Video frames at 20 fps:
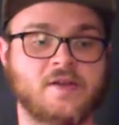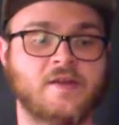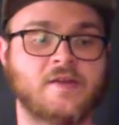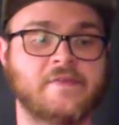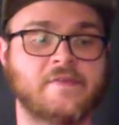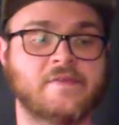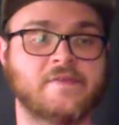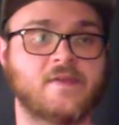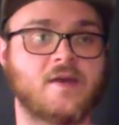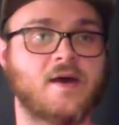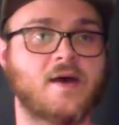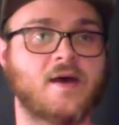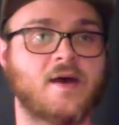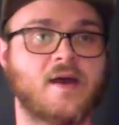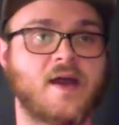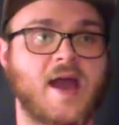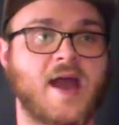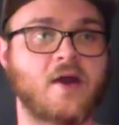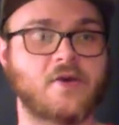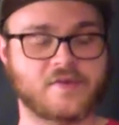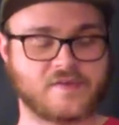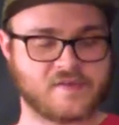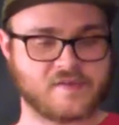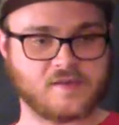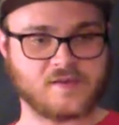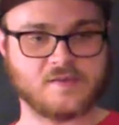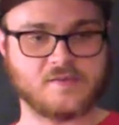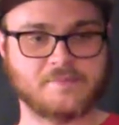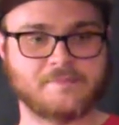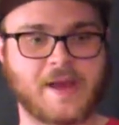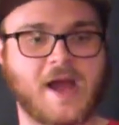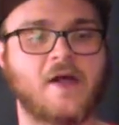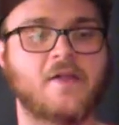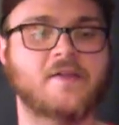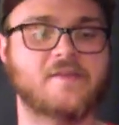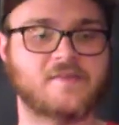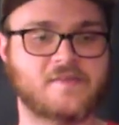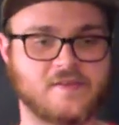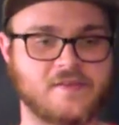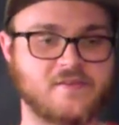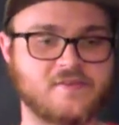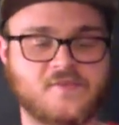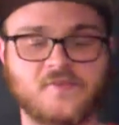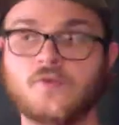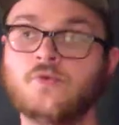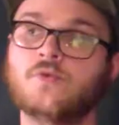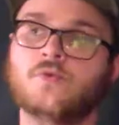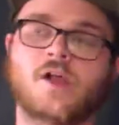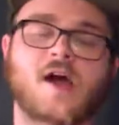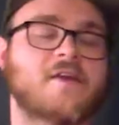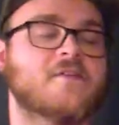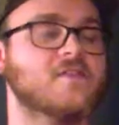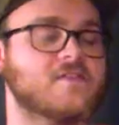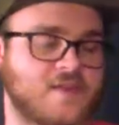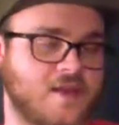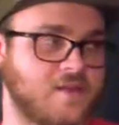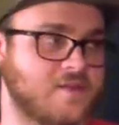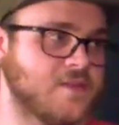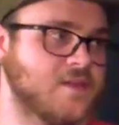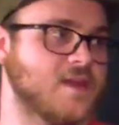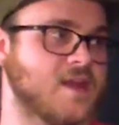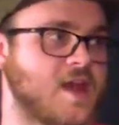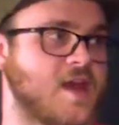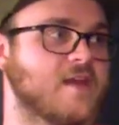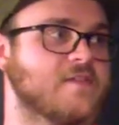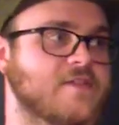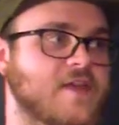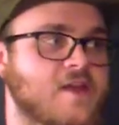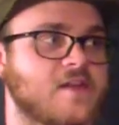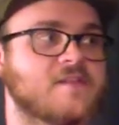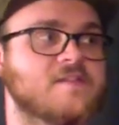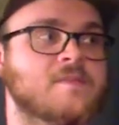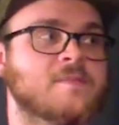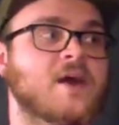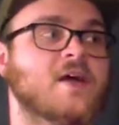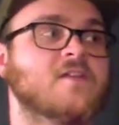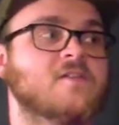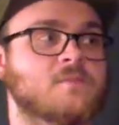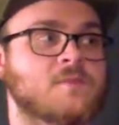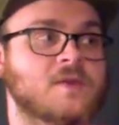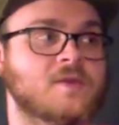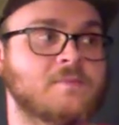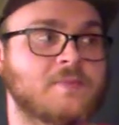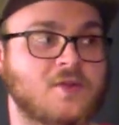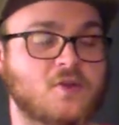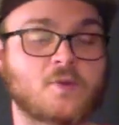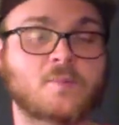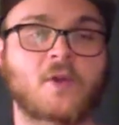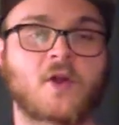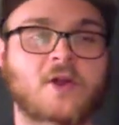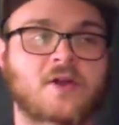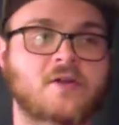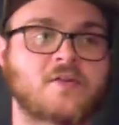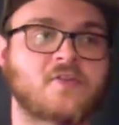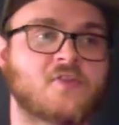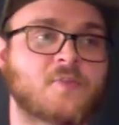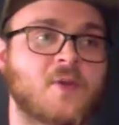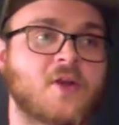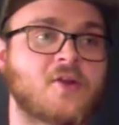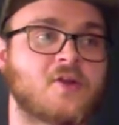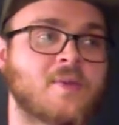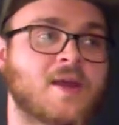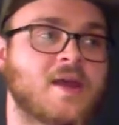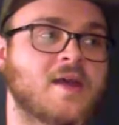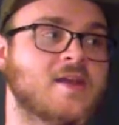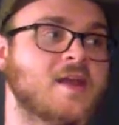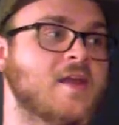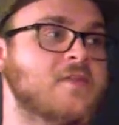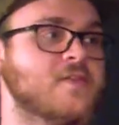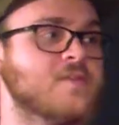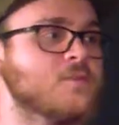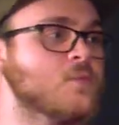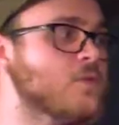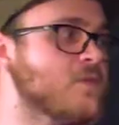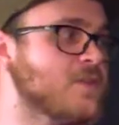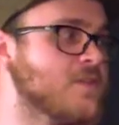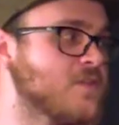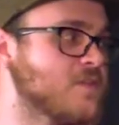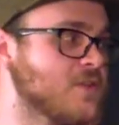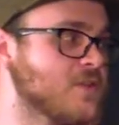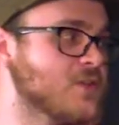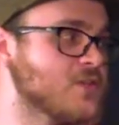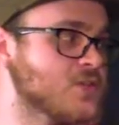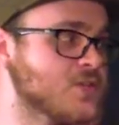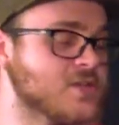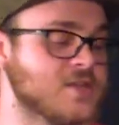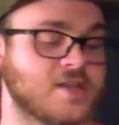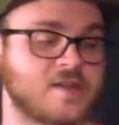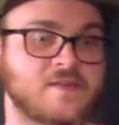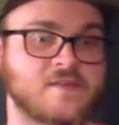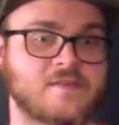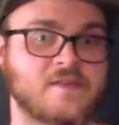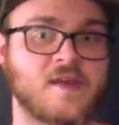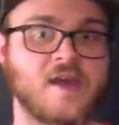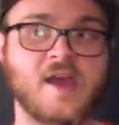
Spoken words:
is how does he balance these two lifestyles that he has? How does he balance being Peter Parker and Spider-Man? And this movie's solution is